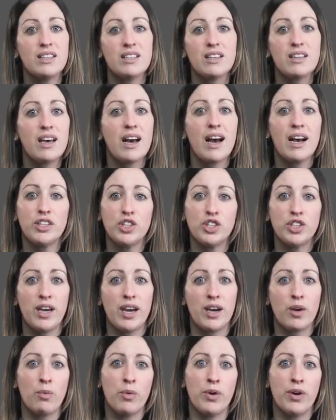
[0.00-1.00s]
are the
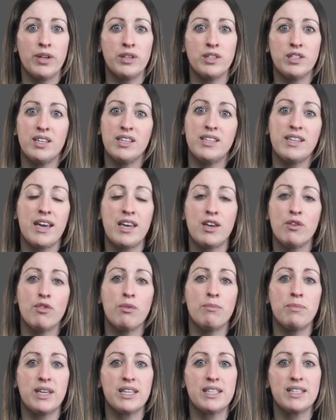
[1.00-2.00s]
hashtag words to take from
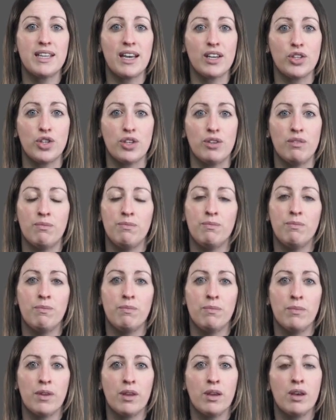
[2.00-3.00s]
this session.
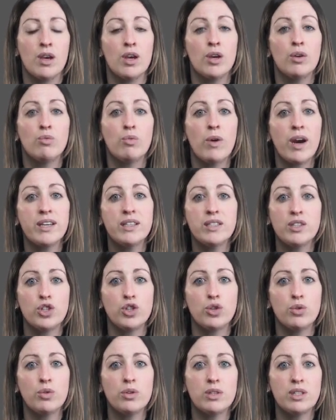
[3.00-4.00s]
Write a
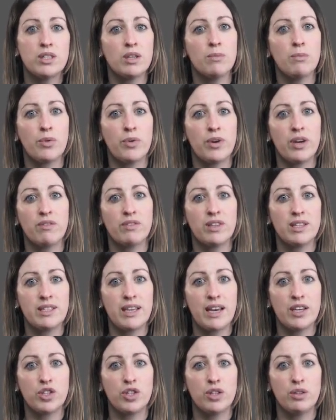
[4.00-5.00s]
short summary of the
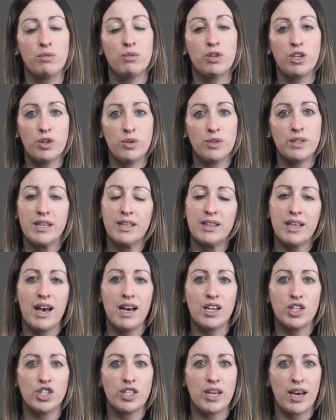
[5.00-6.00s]
session using the
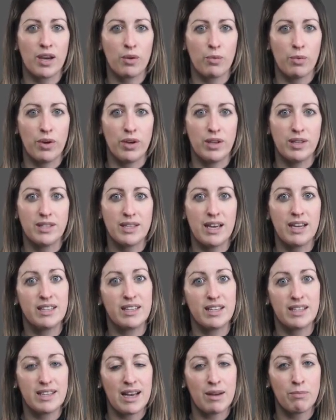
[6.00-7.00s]
hashtag words and
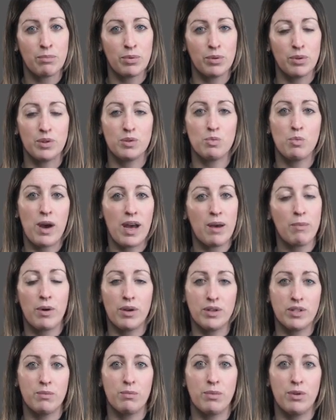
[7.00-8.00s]
examples where
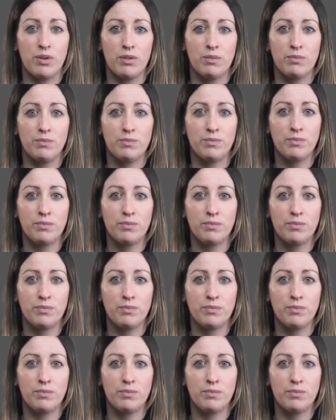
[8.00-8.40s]
possible.